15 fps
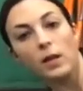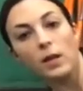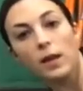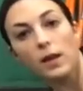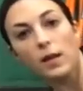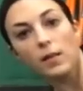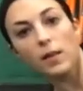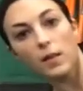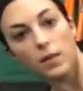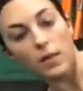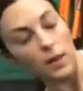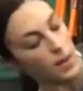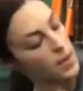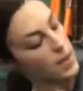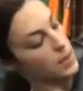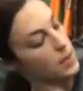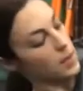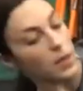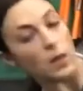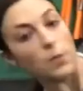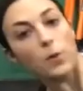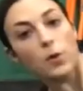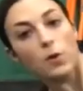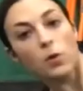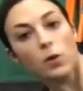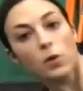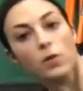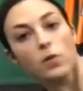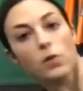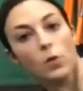Nice and tight. Keep your
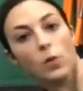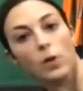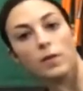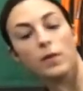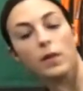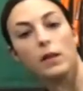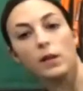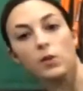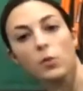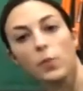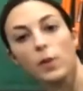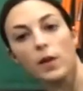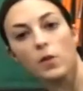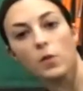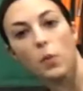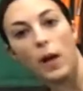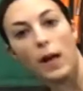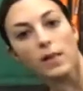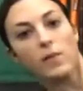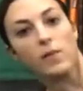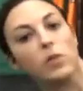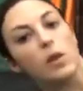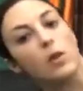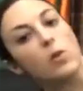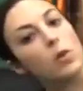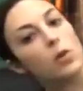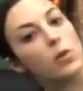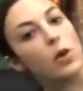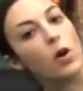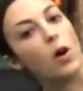glutes squeezed a little bit as well so
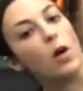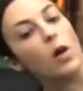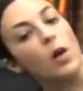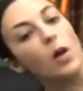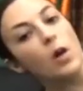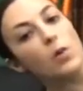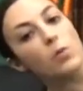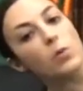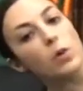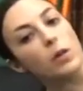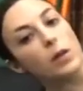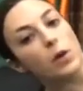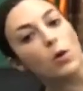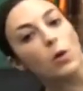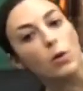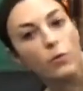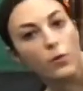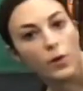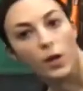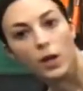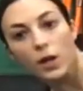you're not rolling over